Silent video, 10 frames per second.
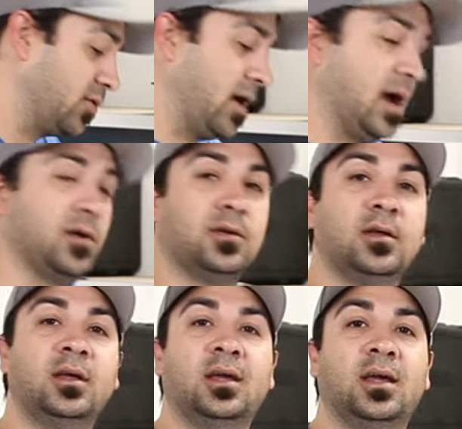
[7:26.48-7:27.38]
ground.
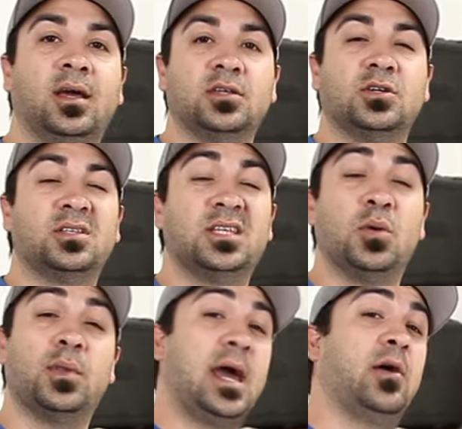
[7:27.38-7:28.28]
As you can see,
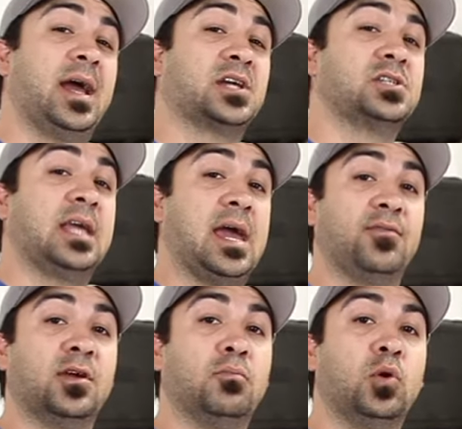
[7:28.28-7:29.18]
without actually
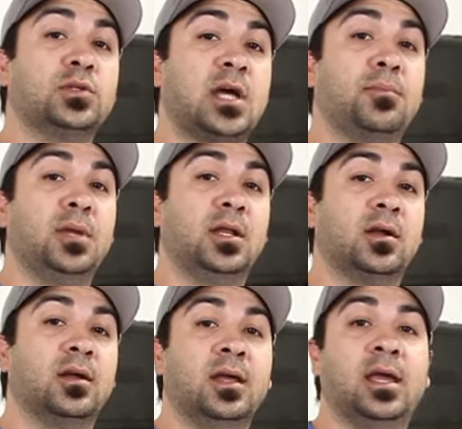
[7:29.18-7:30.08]
having a
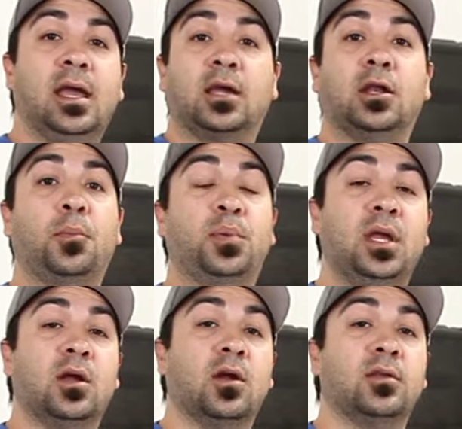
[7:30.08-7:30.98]
multimeter, it could
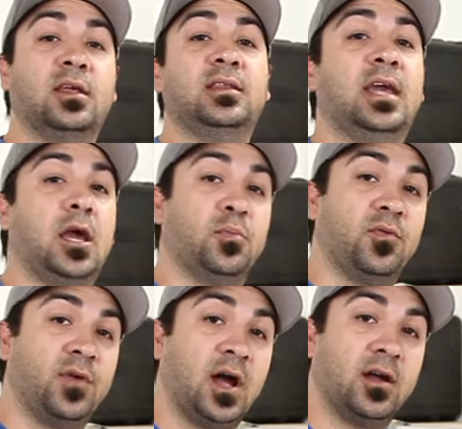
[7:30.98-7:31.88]
appear that the
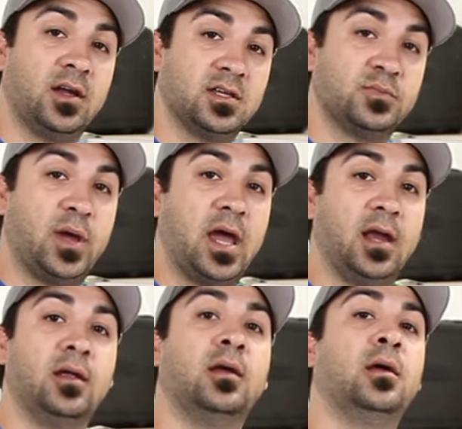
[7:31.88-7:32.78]
amplifier is
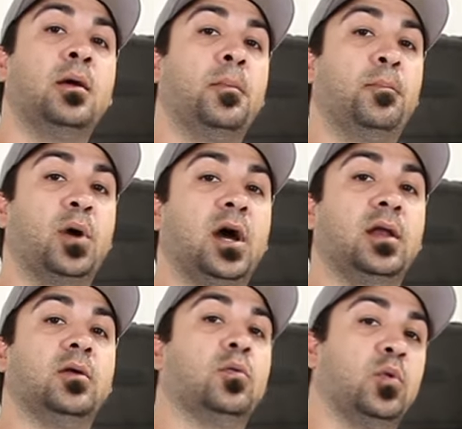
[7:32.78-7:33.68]
bad,
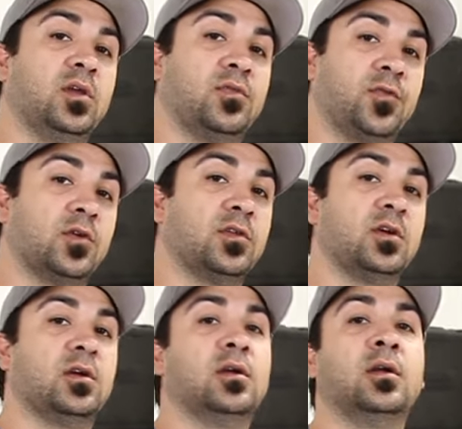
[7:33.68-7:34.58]
but with
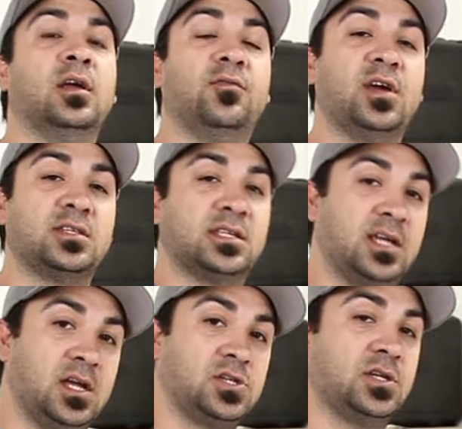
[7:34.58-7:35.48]
further
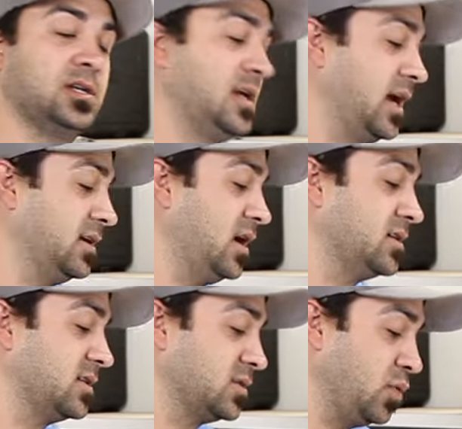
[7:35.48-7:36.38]
investigation and
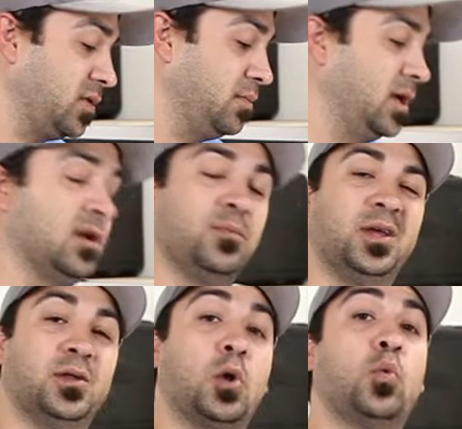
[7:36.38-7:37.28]
diagnostics with the meter and be
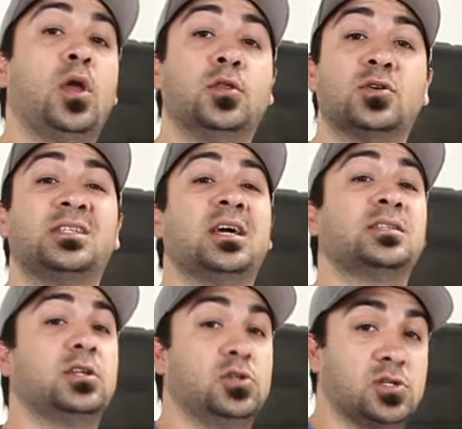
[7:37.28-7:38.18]
able to run those tests
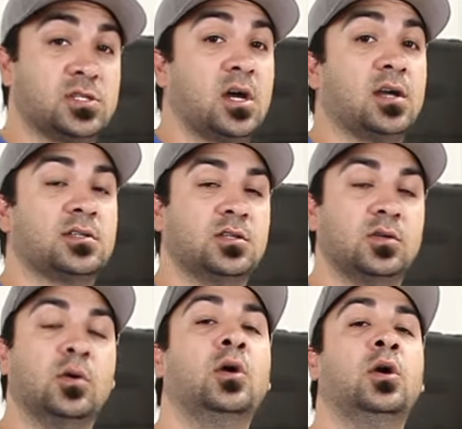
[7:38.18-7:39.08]
that you just saw us
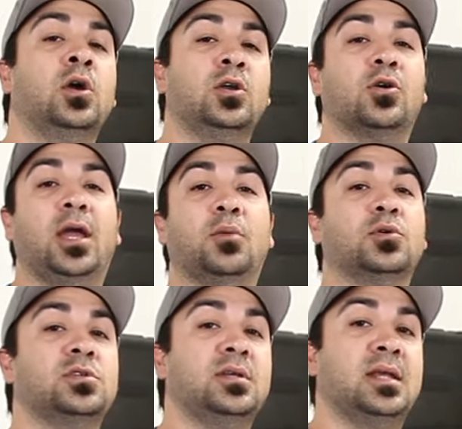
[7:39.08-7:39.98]
do, you're able
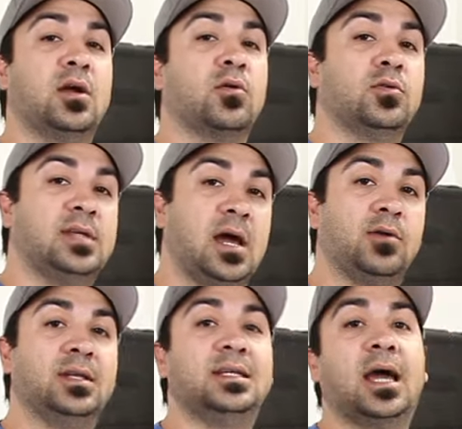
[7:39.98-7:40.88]
to narrow
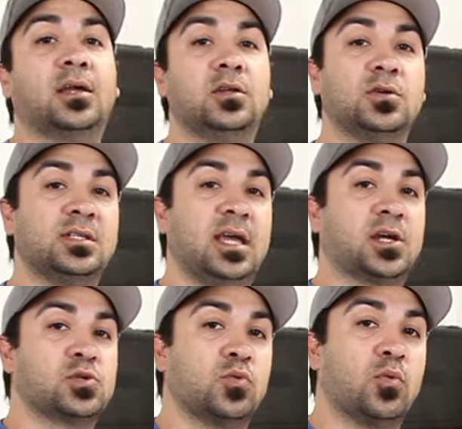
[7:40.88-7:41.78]
down and diagnose the
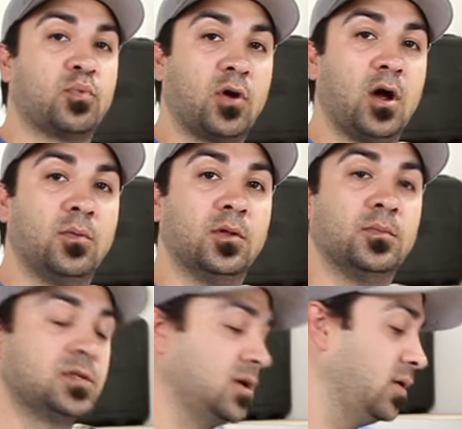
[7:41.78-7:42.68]
actual
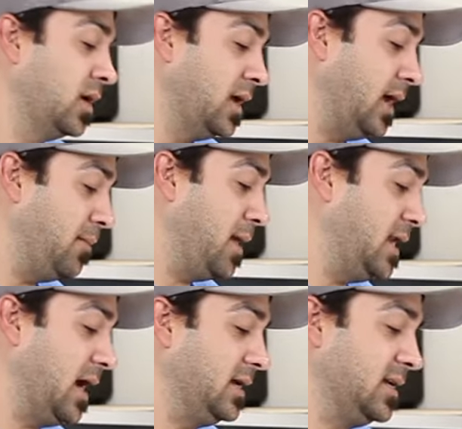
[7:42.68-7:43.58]
problem. So it may
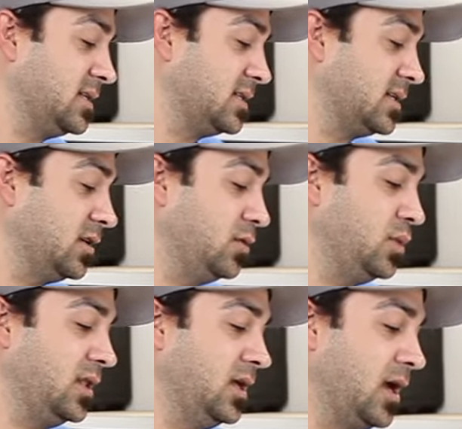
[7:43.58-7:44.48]
not necessarily
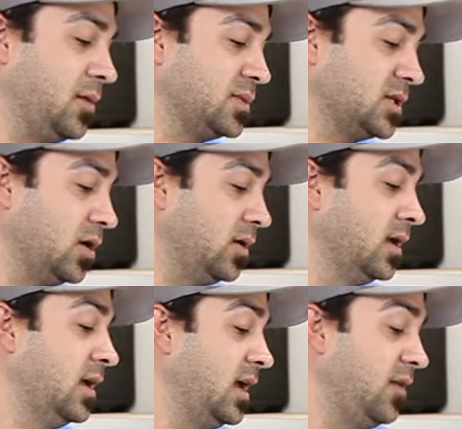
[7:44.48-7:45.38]
be the amp. So
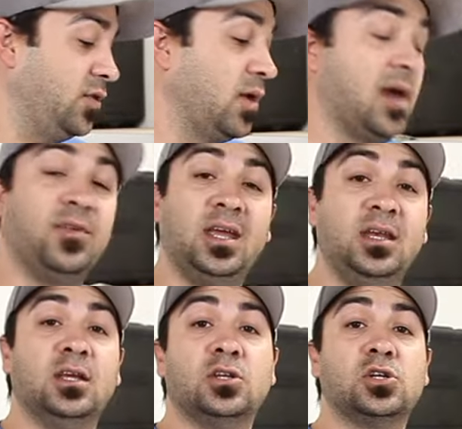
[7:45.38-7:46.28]
if you have
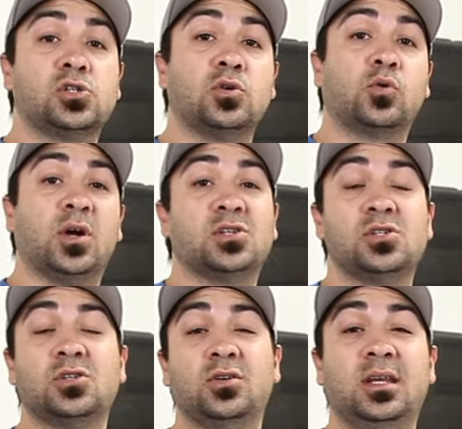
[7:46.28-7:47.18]
any additional
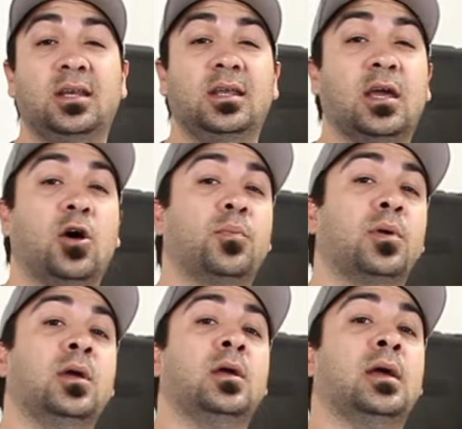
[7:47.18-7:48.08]
questions or you need any help
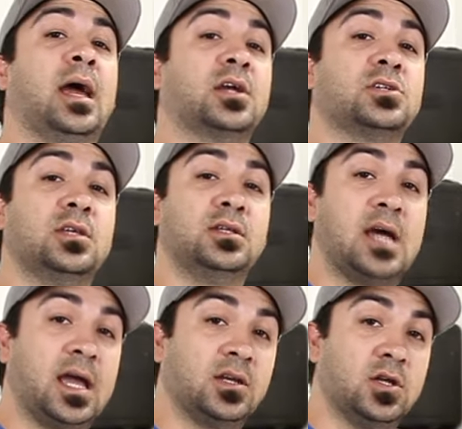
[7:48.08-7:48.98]
actually
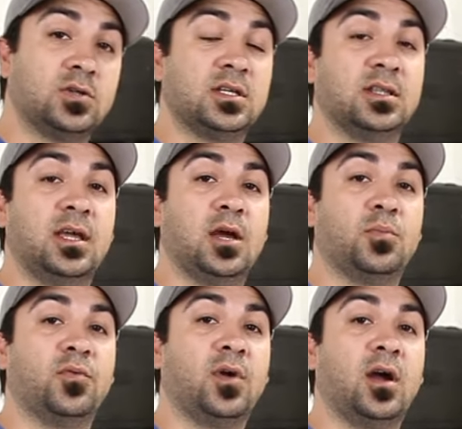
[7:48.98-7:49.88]
diagnosing the
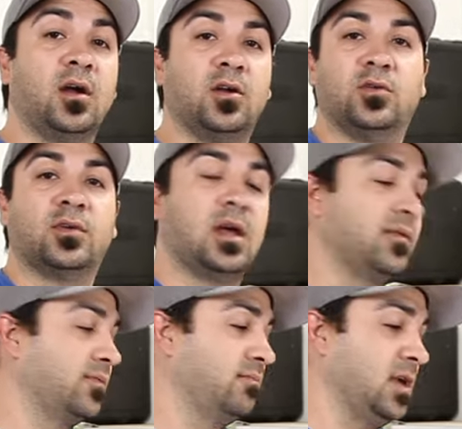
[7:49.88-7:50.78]
amplifier, you kind
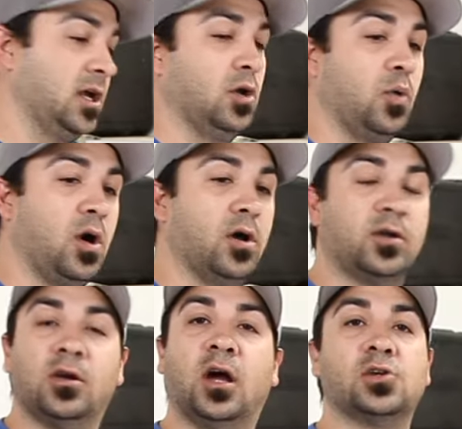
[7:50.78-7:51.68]
of hit a wall,
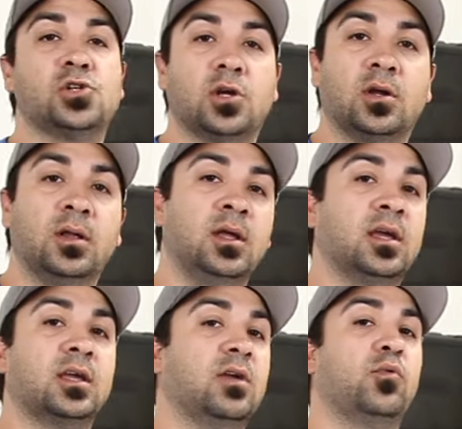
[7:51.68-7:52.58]
you're not sure,
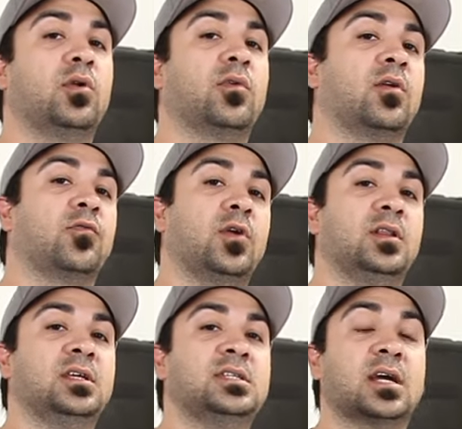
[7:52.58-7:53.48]
give one of our
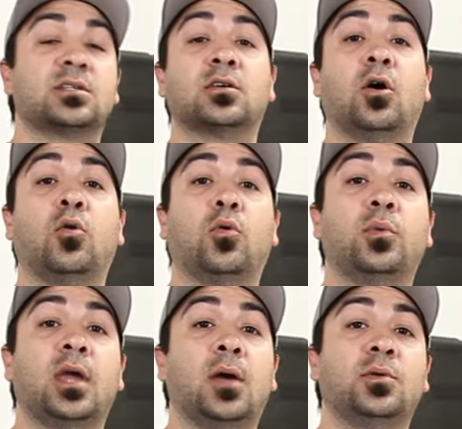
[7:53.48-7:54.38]
friendly techs a call. We'll
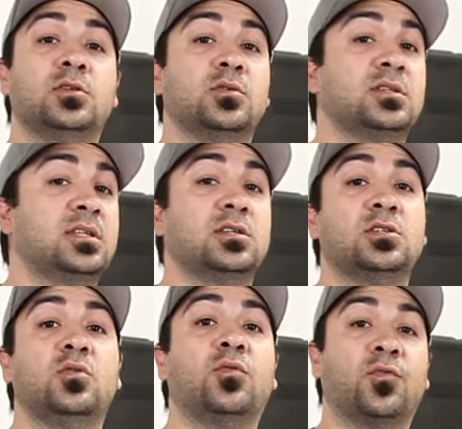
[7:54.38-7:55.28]
be happy to assist
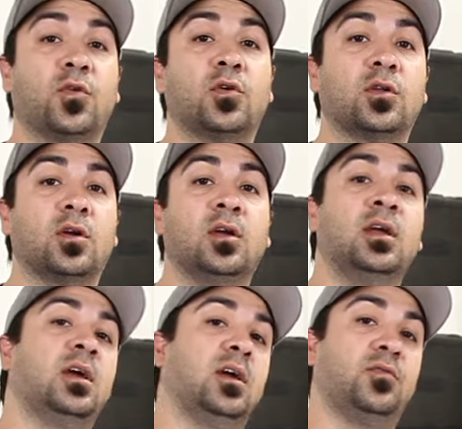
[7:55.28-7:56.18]
you further
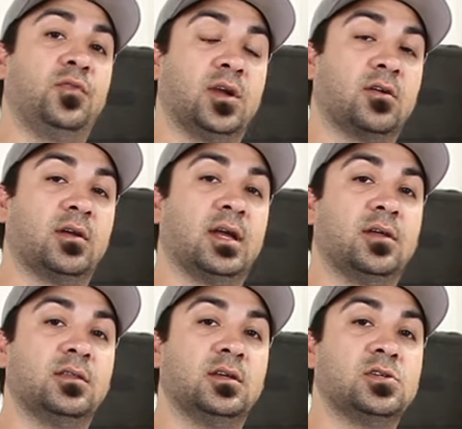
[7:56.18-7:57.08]
in figuring
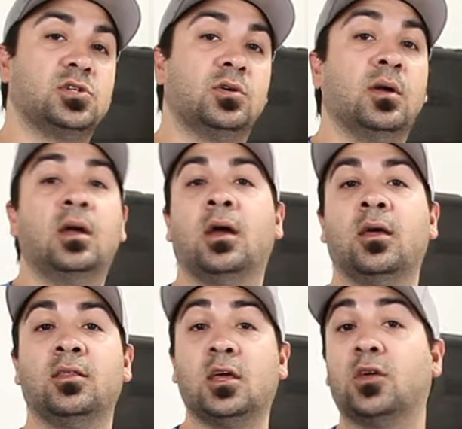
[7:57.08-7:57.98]
out the issue.
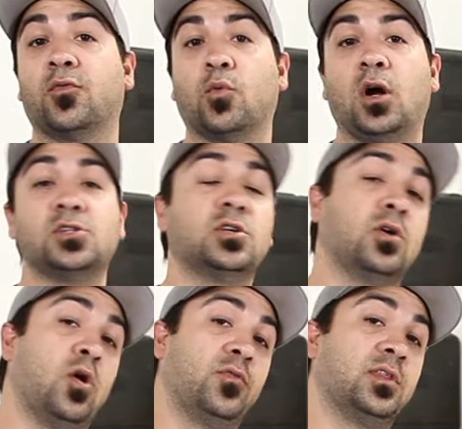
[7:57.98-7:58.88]
Thank you for watching.
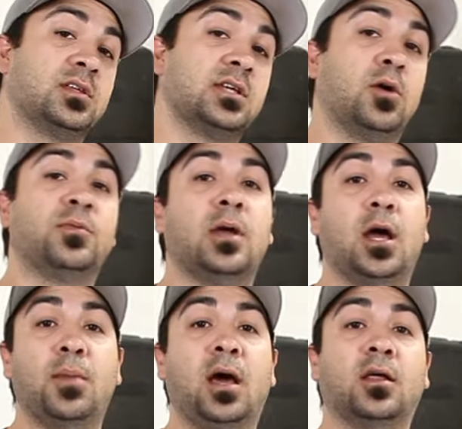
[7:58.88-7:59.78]
Hopefully this helped.
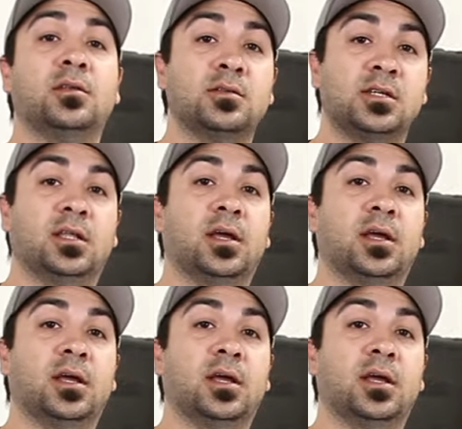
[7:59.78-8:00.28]
I'm Alan. See you